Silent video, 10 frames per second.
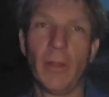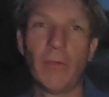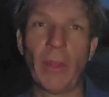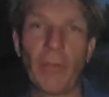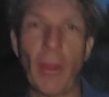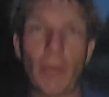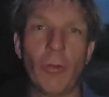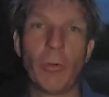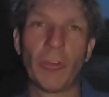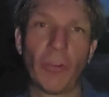That thou
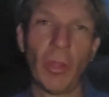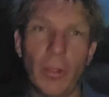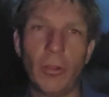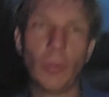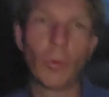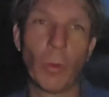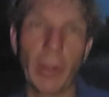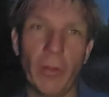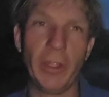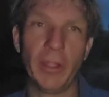doest, do
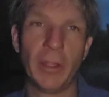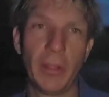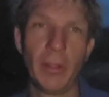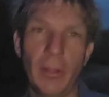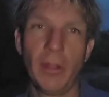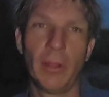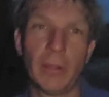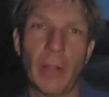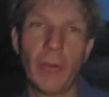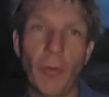quickly.
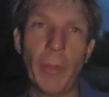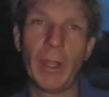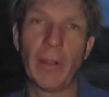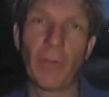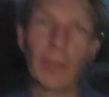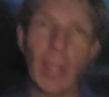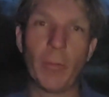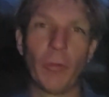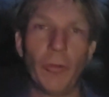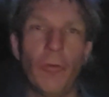Now no man at the
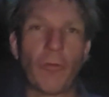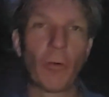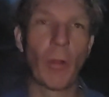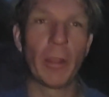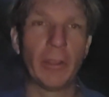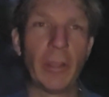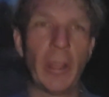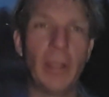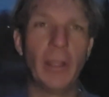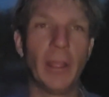table knew for what
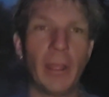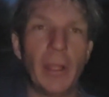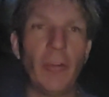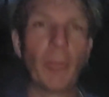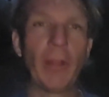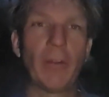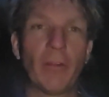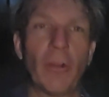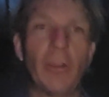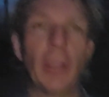intent he spake
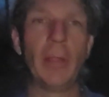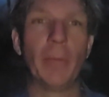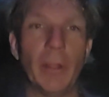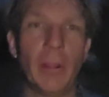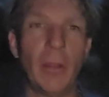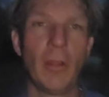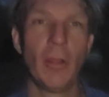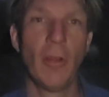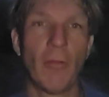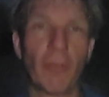this unto him.
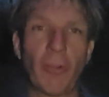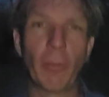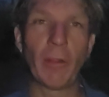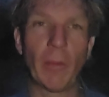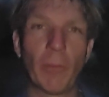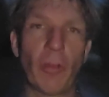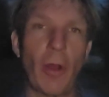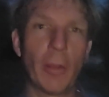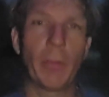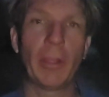For some of them
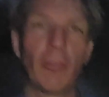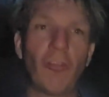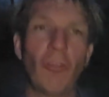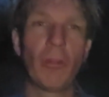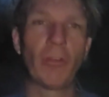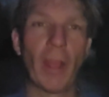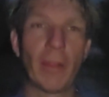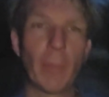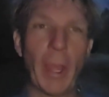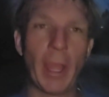thought, because Judas had
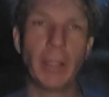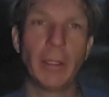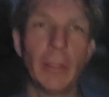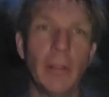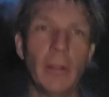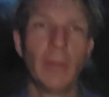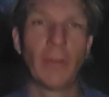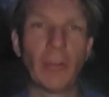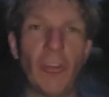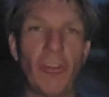the bag,
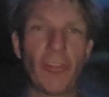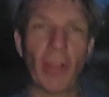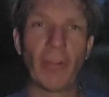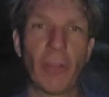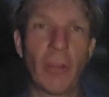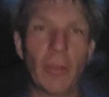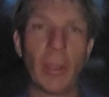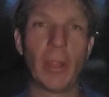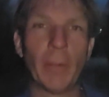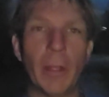that Jesus had said unto
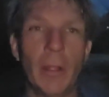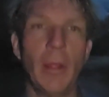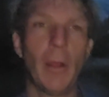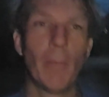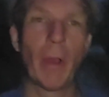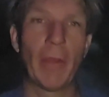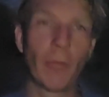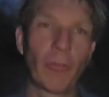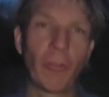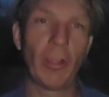him, Buy
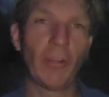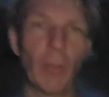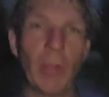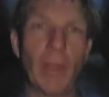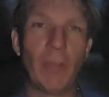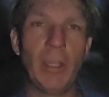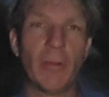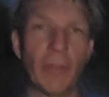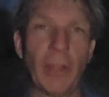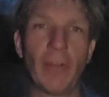those things that we have need
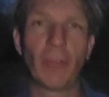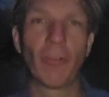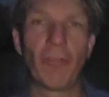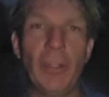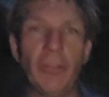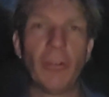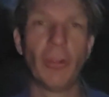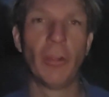of against the feast,